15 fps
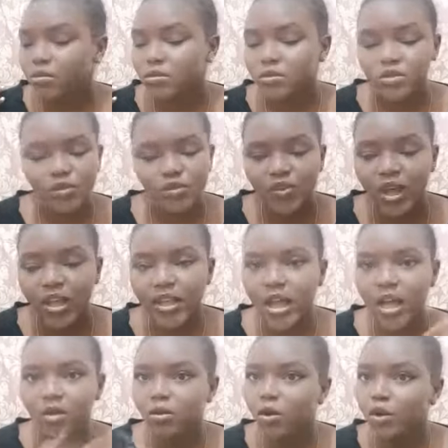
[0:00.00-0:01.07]
to find
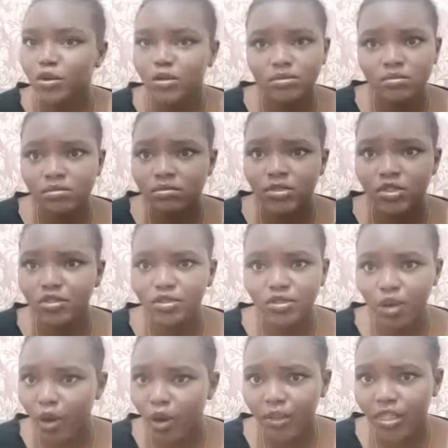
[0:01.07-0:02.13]
out or to
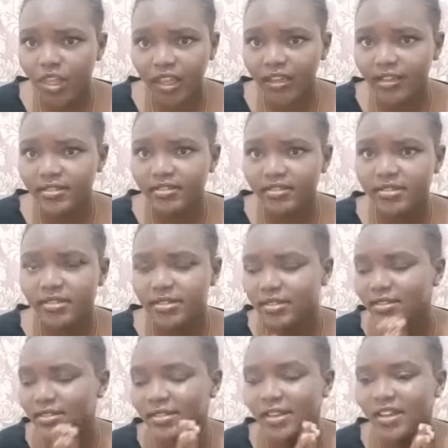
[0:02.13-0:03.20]
know things.
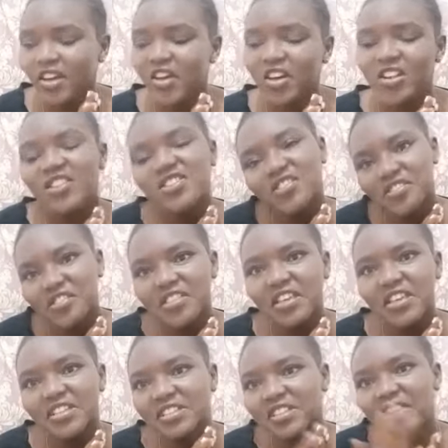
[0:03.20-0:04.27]
Okay, not to know
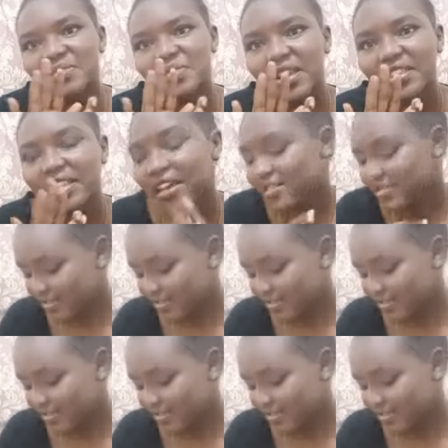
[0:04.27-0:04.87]
things. Don't mind that.